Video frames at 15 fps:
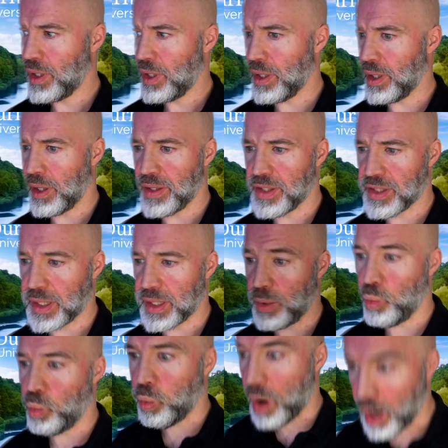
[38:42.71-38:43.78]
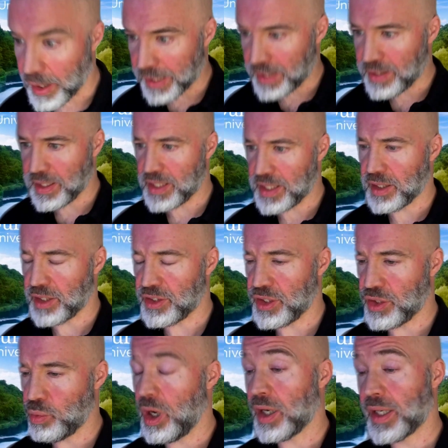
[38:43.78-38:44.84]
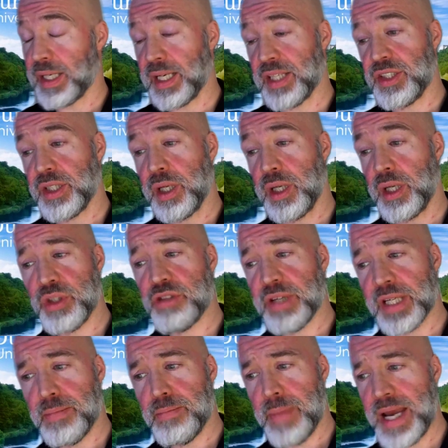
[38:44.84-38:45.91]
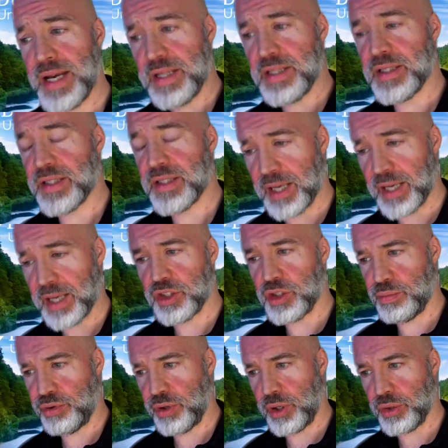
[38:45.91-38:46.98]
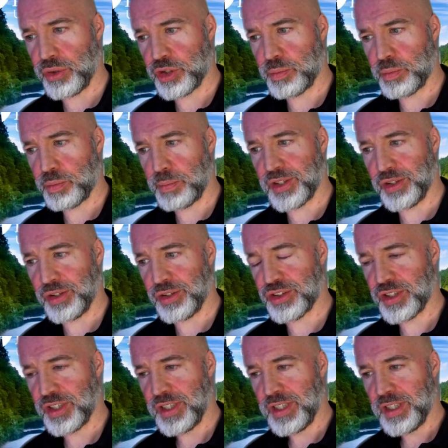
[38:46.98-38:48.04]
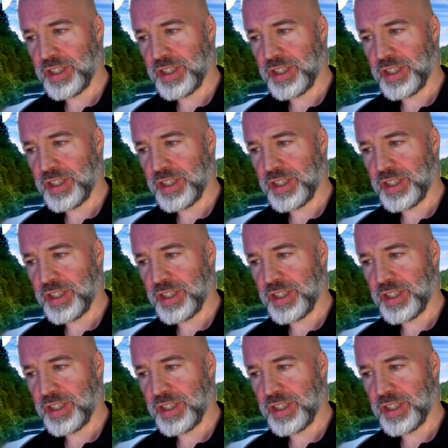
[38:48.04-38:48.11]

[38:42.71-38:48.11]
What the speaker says: understand why these nudges work. And actually, I would always recommend that as an approach, because